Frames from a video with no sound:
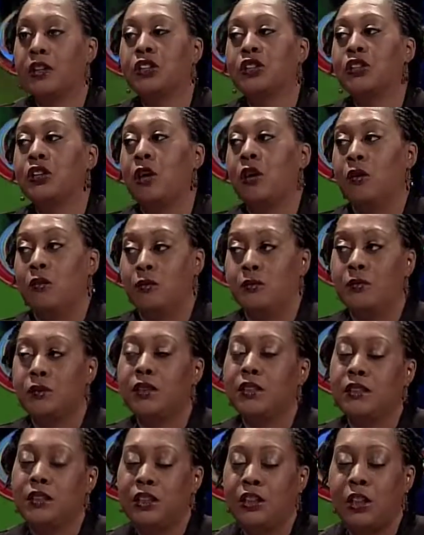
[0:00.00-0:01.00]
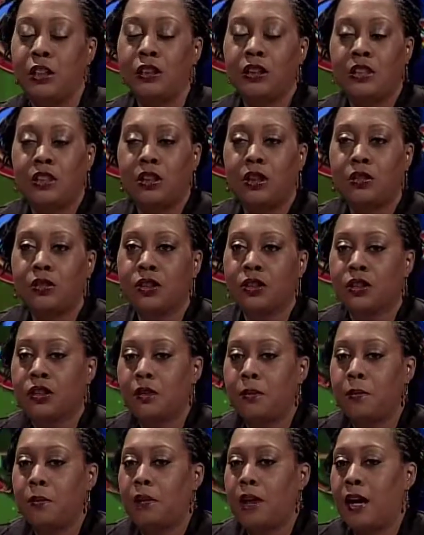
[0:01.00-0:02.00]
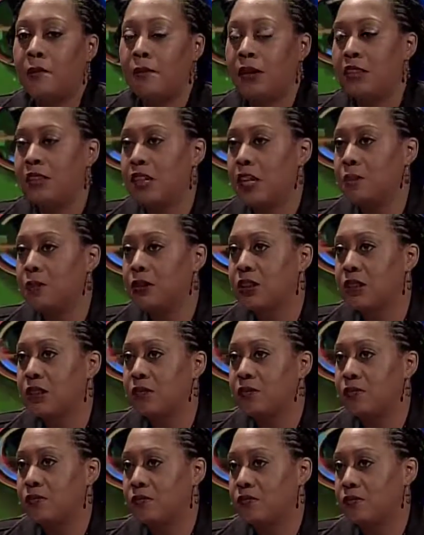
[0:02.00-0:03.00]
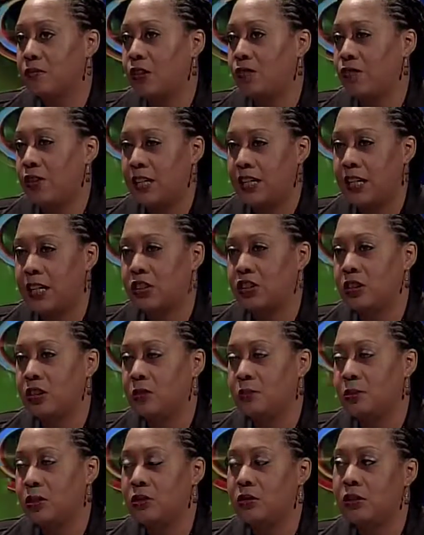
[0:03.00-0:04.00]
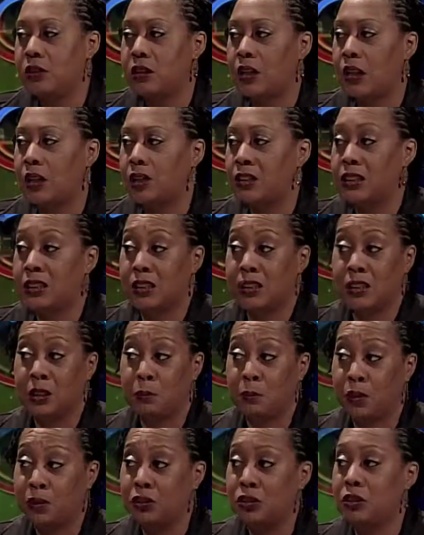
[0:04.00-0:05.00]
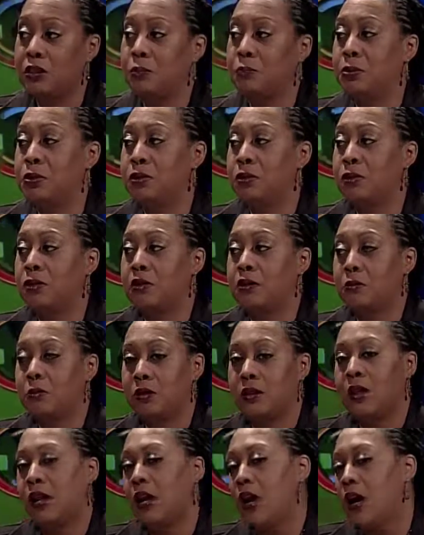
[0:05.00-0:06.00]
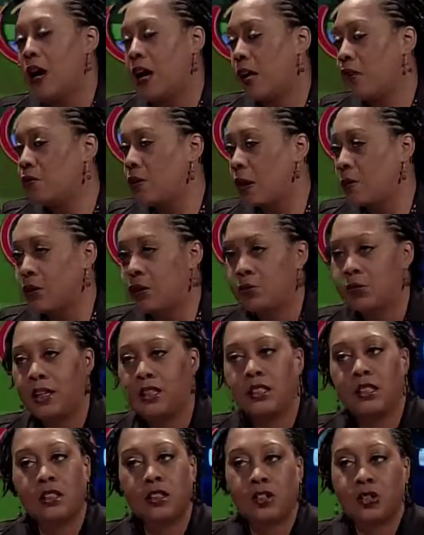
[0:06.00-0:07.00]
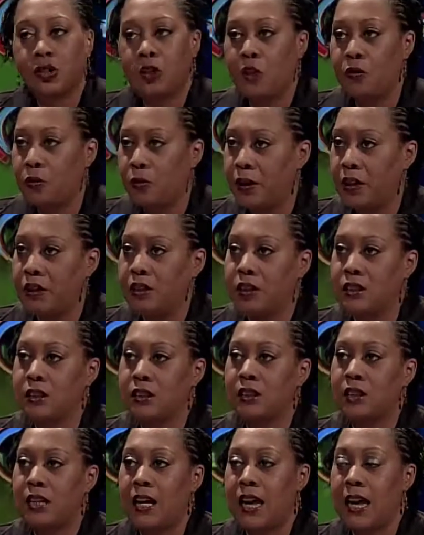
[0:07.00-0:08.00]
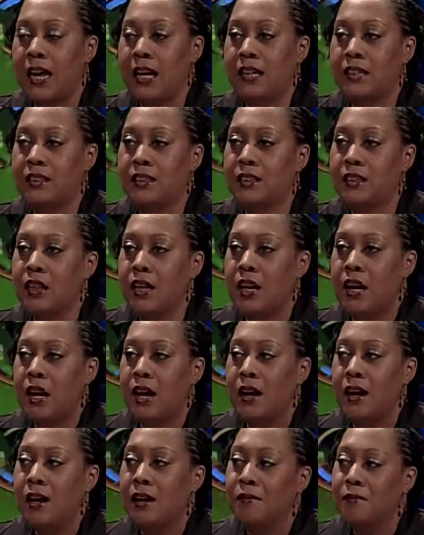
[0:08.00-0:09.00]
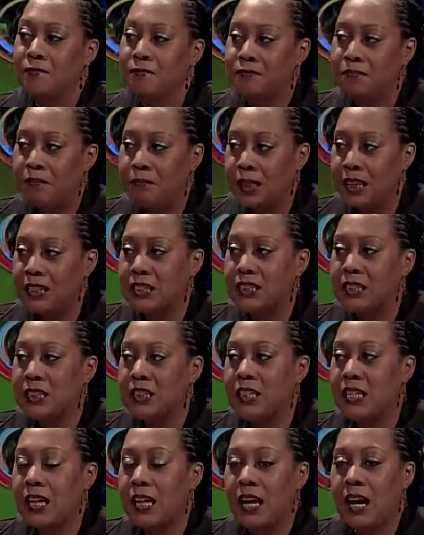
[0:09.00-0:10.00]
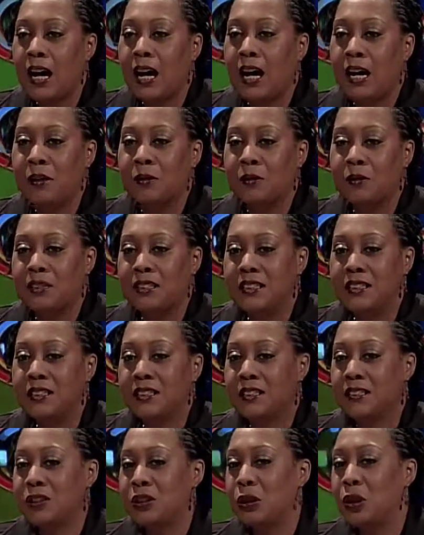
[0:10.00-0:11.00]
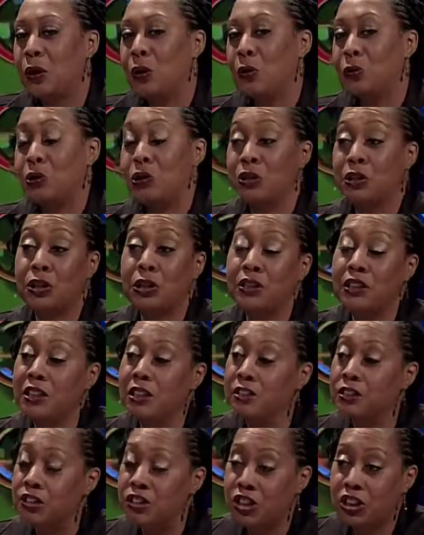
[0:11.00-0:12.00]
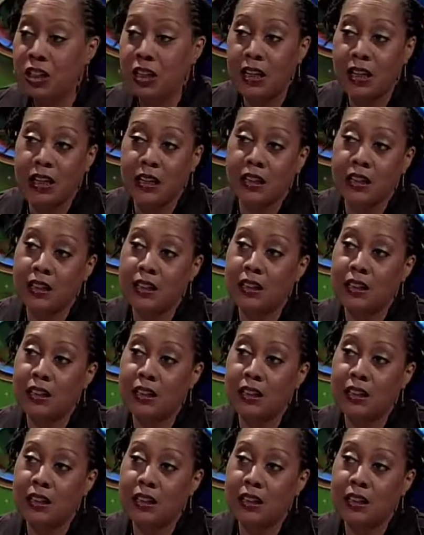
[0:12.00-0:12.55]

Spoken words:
So, you know, those are some prime examples of the financial abuse. The spiritual abuse, I was raised as a Jehovah's Witness, and basically I was told to turn the other cheek.